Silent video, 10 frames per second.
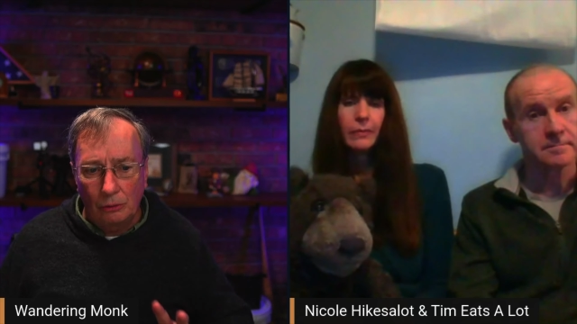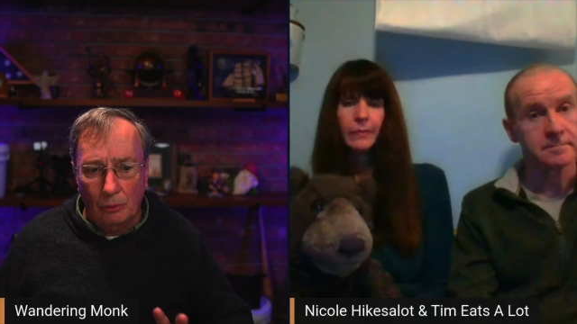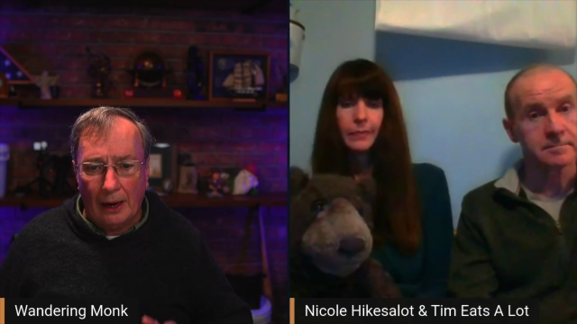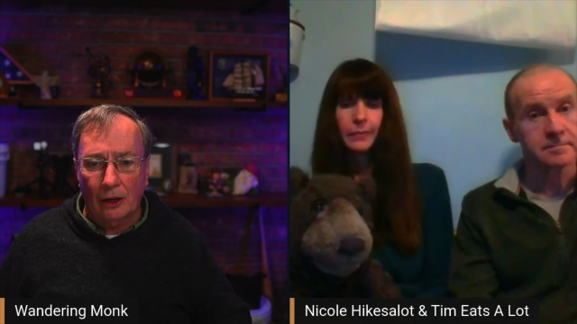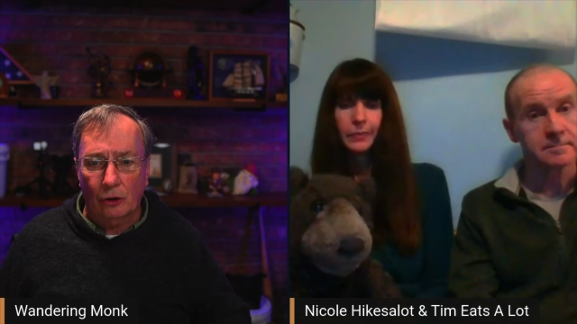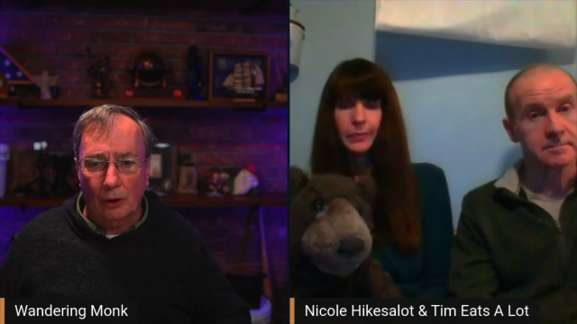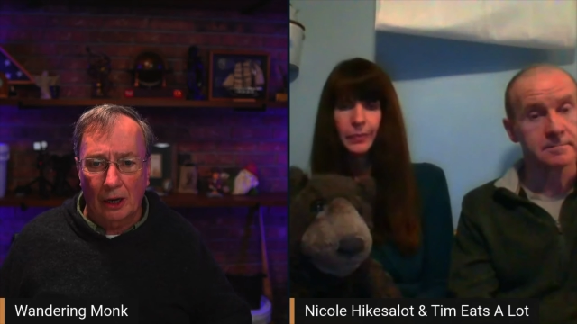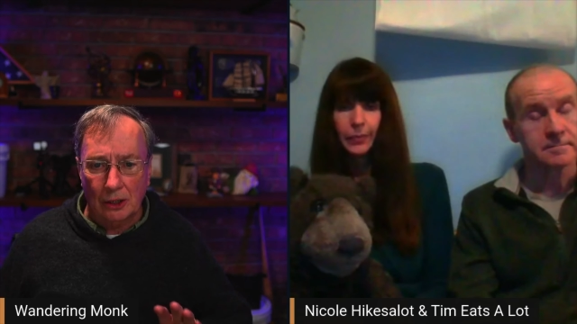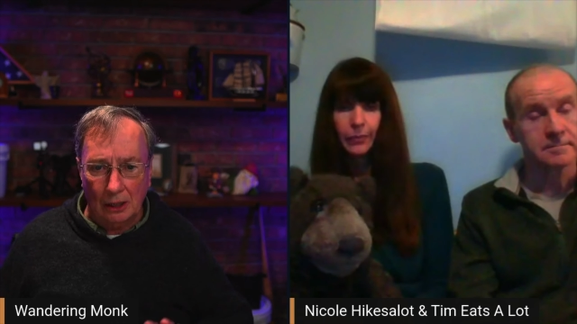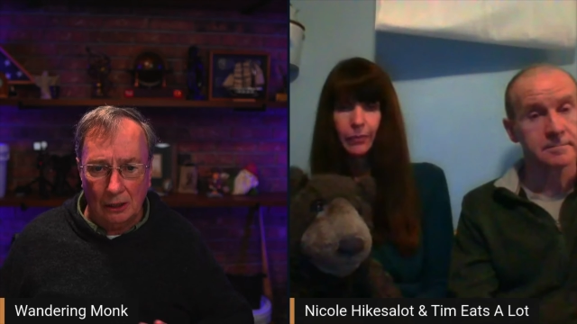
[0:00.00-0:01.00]
Speaker 1: wagon
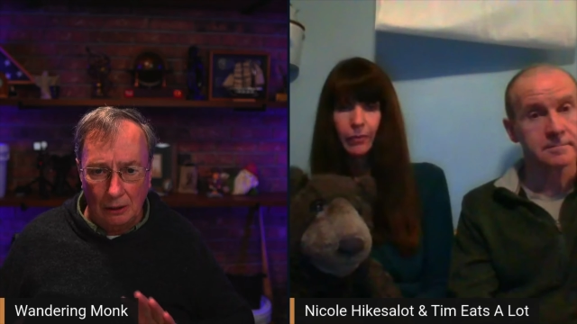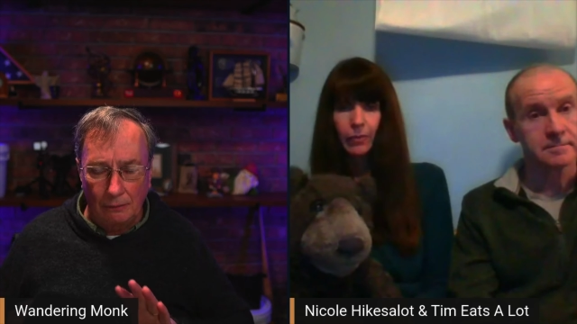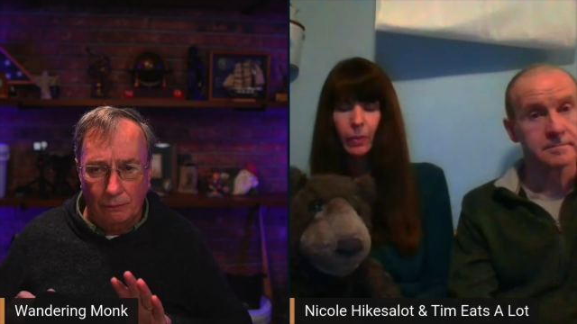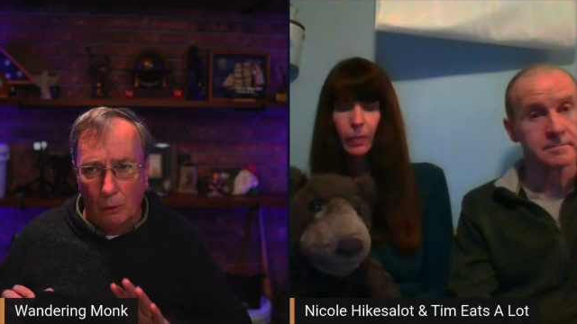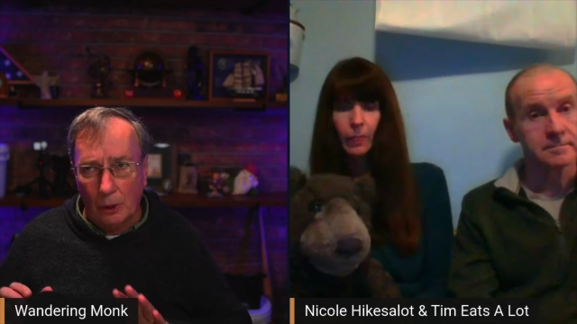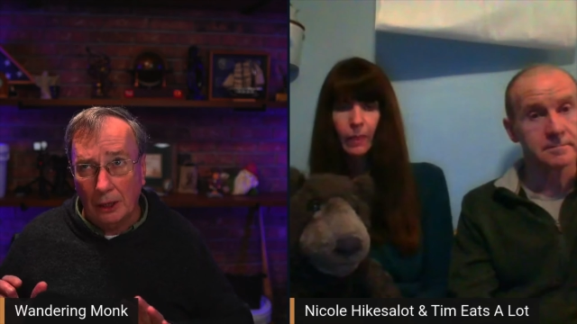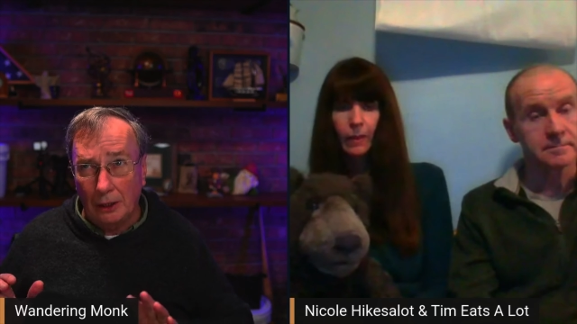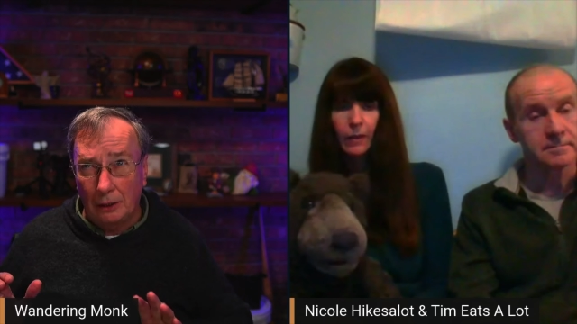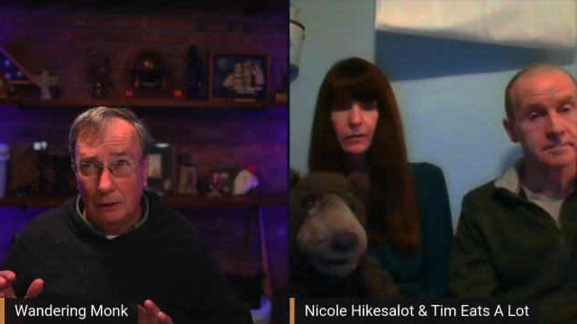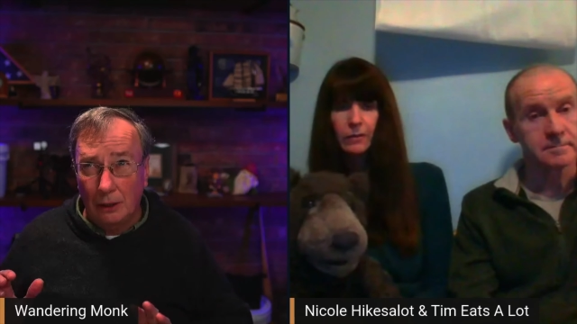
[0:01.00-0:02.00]
trains 1848
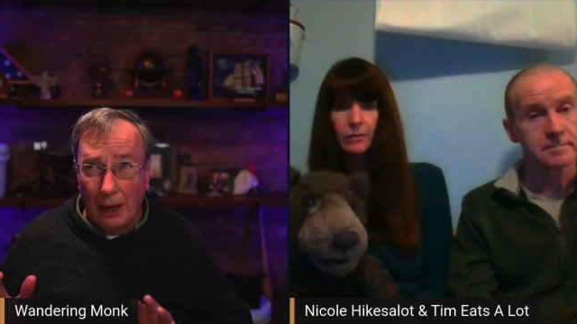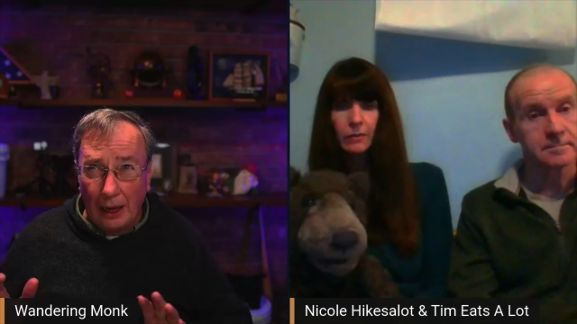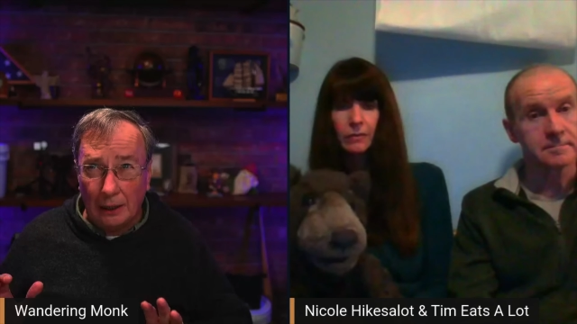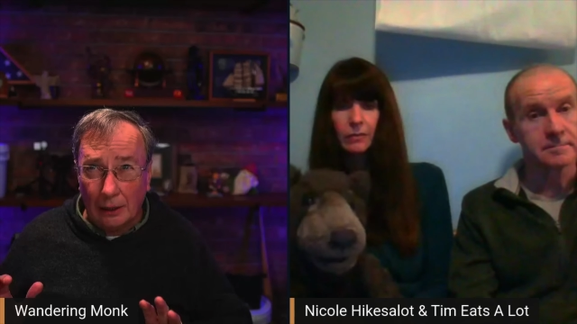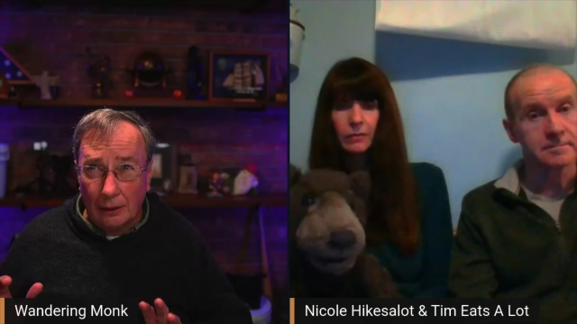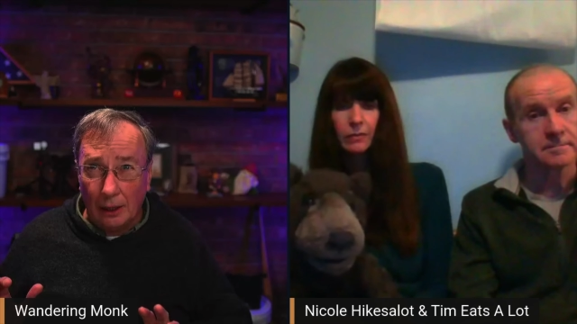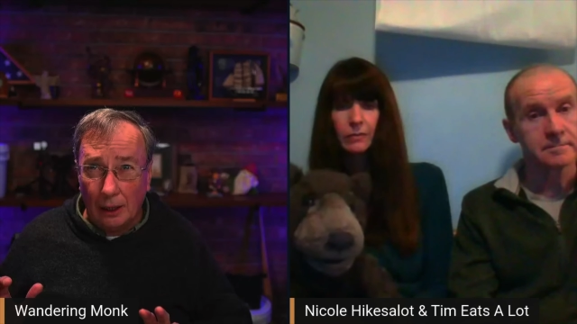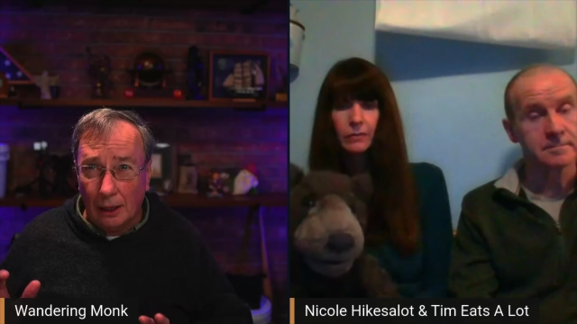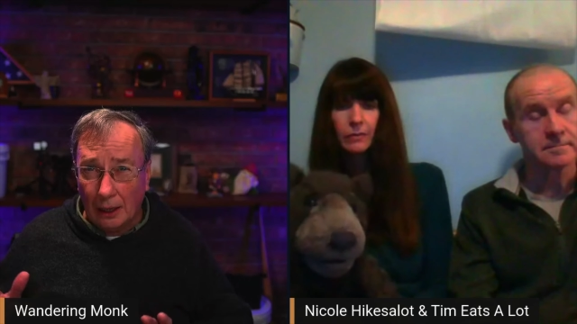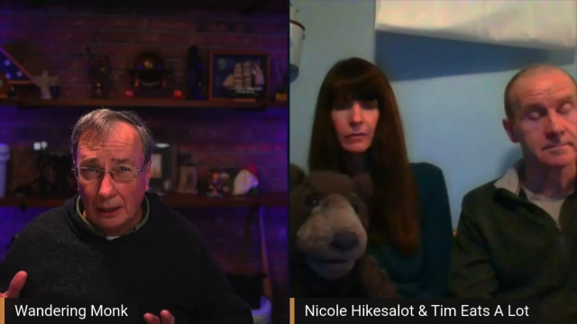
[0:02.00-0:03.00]
i think
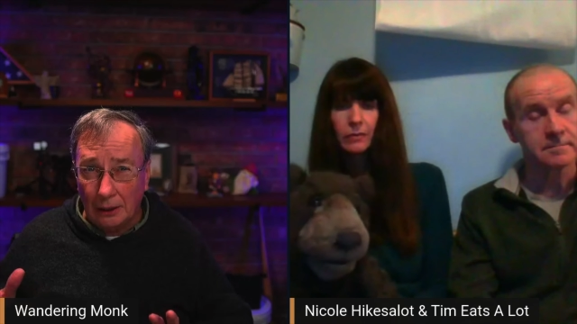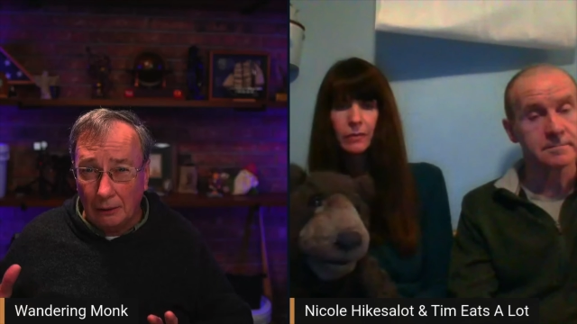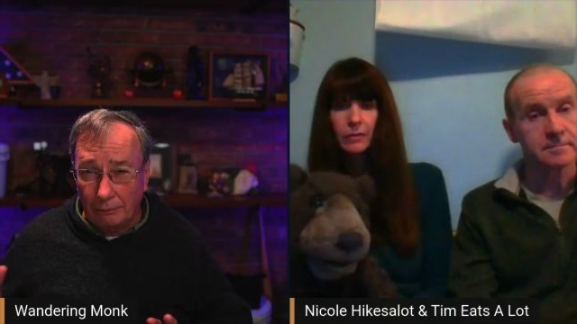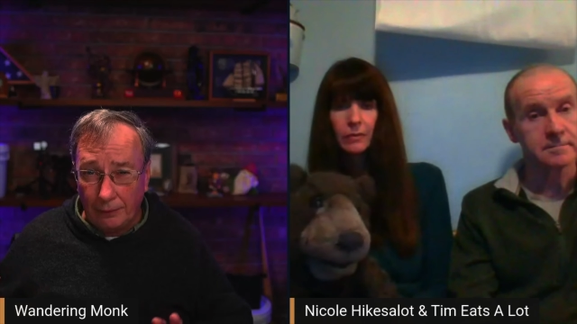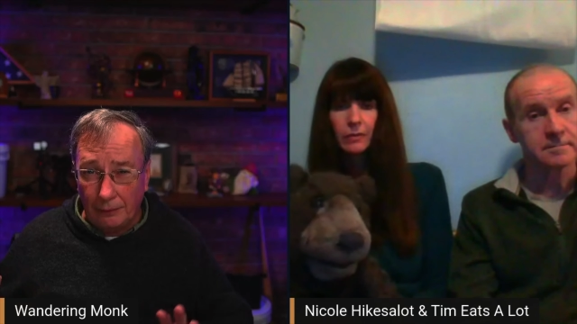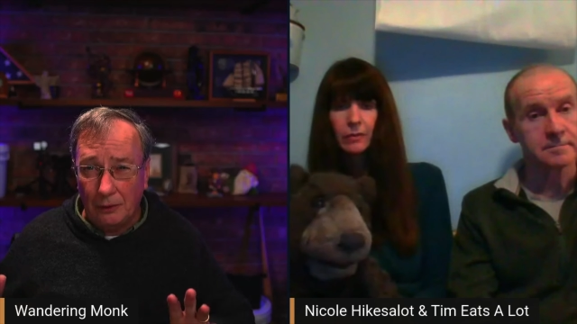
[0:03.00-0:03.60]
and 1850